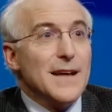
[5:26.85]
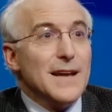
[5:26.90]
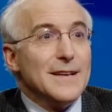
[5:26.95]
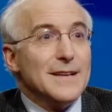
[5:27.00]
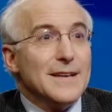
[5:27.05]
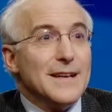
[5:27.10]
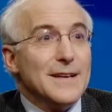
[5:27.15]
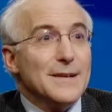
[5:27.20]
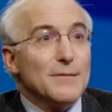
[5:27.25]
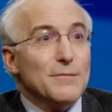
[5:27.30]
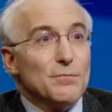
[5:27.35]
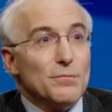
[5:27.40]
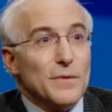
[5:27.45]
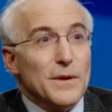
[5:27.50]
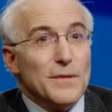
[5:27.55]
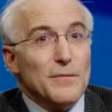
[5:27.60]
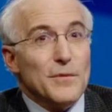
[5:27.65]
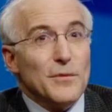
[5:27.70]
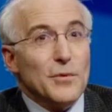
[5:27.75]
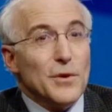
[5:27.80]
that can
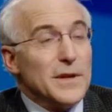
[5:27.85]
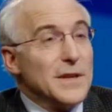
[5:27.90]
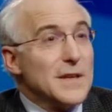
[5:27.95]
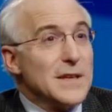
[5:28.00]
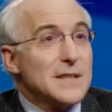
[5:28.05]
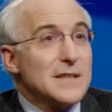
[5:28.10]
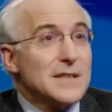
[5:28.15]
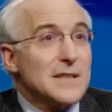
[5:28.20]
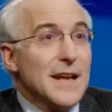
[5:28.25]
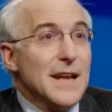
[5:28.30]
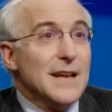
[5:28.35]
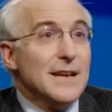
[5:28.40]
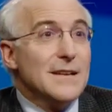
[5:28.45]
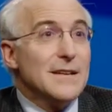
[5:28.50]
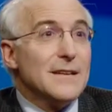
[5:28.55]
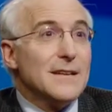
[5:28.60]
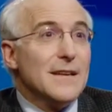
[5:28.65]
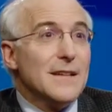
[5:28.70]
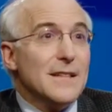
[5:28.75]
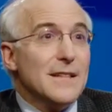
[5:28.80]
really
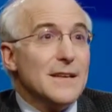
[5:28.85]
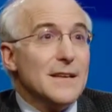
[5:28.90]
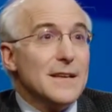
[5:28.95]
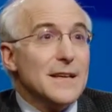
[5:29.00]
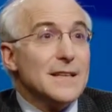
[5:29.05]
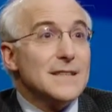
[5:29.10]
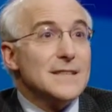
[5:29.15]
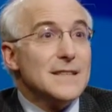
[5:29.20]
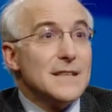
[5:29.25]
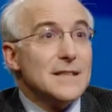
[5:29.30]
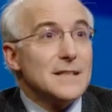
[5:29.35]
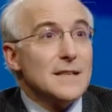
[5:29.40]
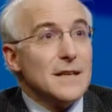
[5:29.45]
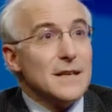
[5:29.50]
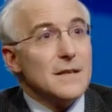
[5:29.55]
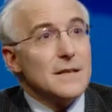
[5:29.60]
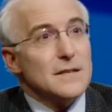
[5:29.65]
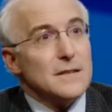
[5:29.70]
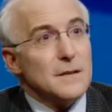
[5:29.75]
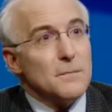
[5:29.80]
extend the
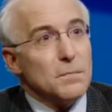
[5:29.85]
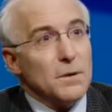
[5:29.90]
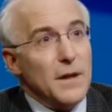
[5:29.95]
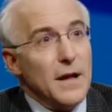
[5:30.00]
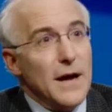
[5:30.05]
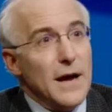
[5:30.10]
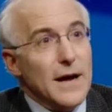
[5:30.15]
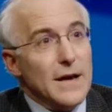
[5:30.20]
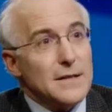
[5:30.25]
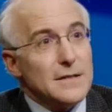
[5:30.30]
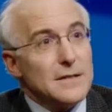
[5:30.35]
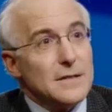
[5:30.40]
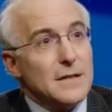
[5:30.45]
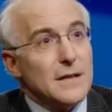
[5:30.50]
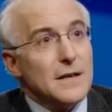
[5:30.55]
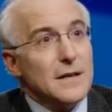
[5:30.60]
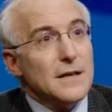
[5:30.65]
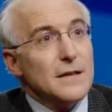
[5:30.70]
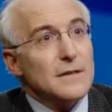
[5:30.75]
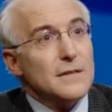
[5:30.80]
existing supplies
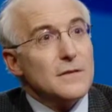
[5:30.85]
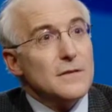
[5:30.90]
uh,